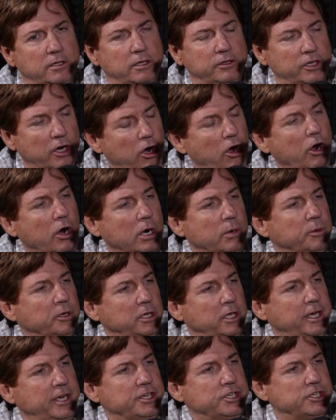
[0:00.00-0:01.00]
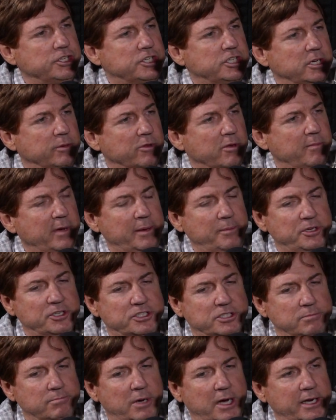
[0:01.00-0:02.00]
the hard relationship that maybe
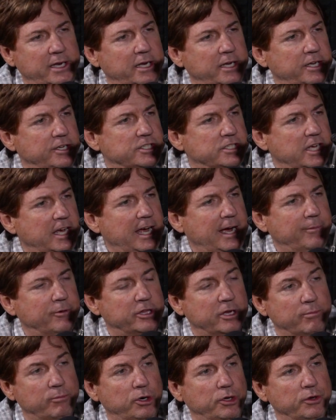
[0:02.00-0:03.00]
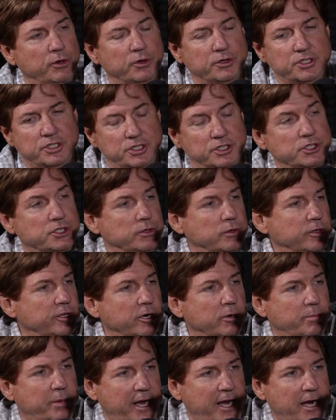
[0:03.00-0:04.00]
somebody needs to have with their brother or sister or
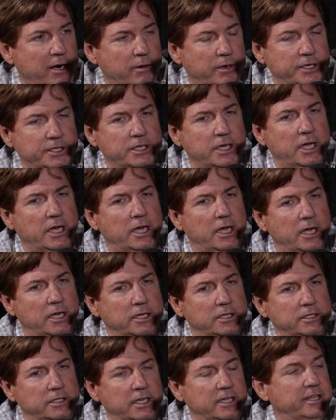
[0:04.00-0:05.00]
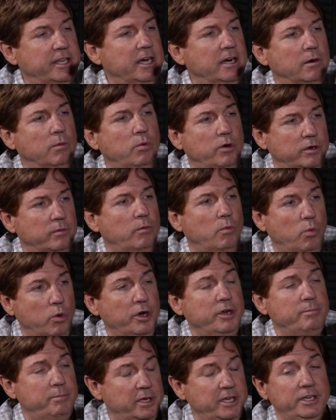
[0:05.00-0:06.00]
their parent, that there
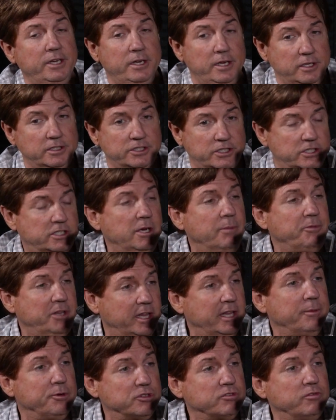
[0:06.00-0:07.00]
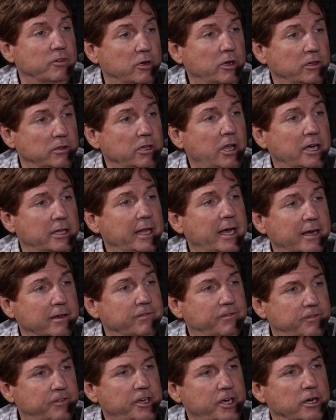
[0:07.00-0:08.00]
would be something that was a lot like
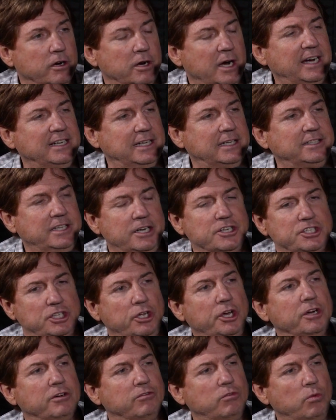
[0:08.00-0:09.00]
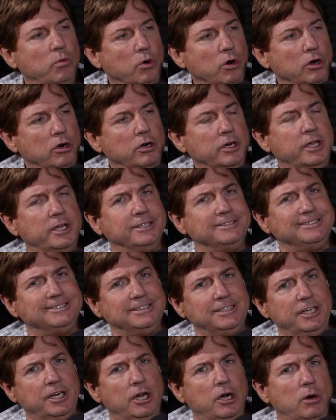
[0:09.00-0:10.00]
fear. I think there's a lot of work
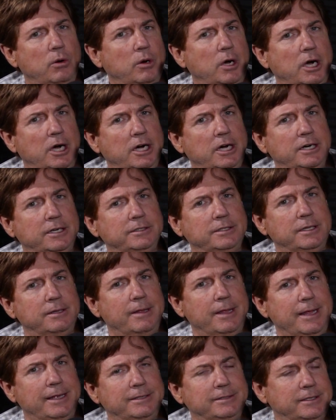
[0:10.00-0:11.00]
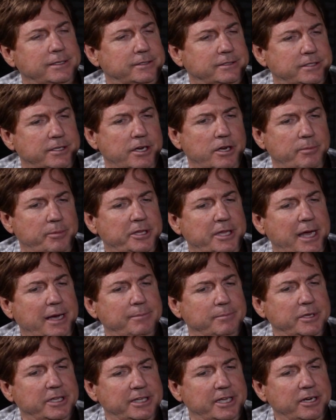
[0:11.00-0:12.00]
and
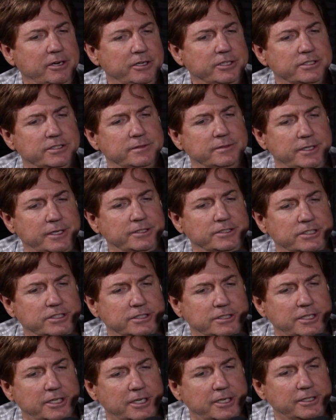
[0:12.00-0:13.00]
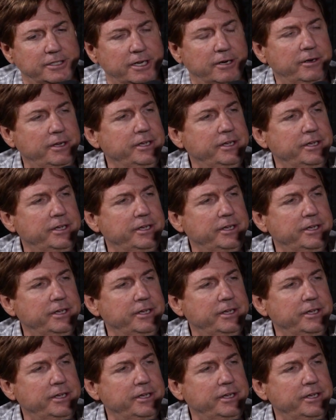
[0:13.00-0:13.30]
but there